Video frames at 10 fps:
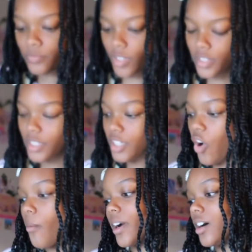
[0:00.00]
and then
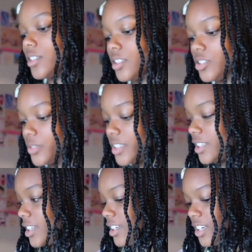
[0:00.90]
oh my god this
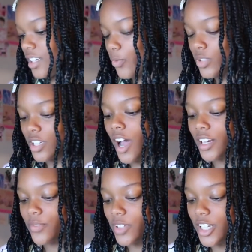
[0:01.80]
one was kind
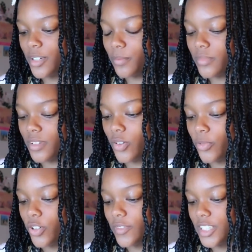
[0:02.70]
of a uh,
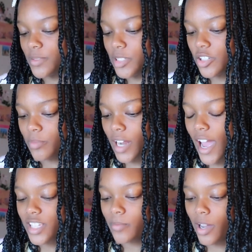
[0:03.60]
more of expensive but i
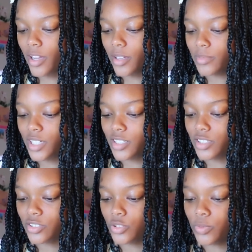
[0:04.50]
had to buy it because
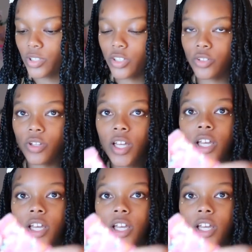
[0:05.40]
they're super cute